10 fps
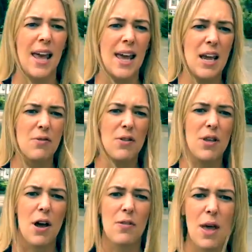even
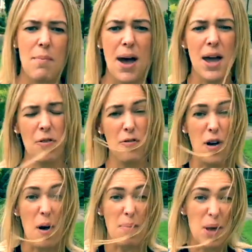though they might have
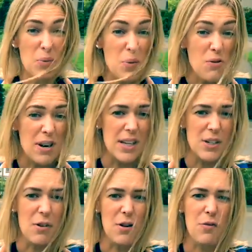felt a bit worried
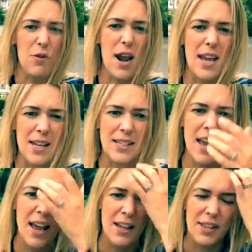or afraid,
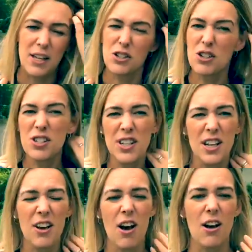they trusted
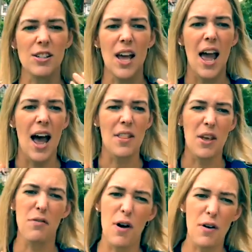God and
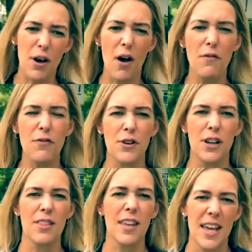they felt
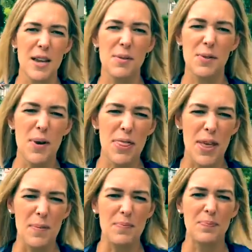confident that he was with
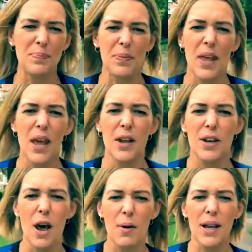them.
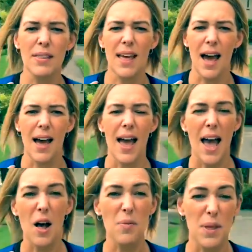Knowing that
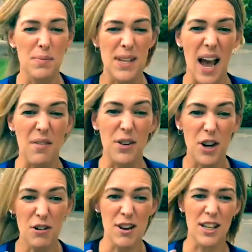helped them to have
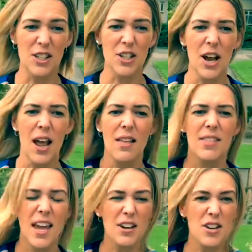courage.
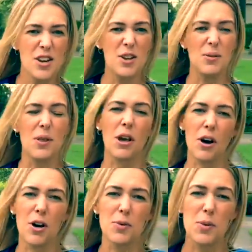They knew that
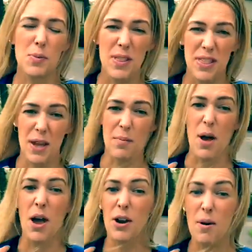God was with them,
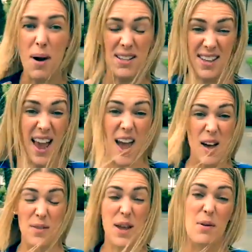no matter
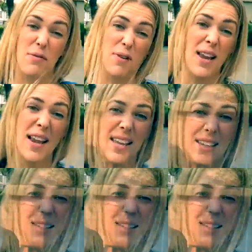how they were feeling.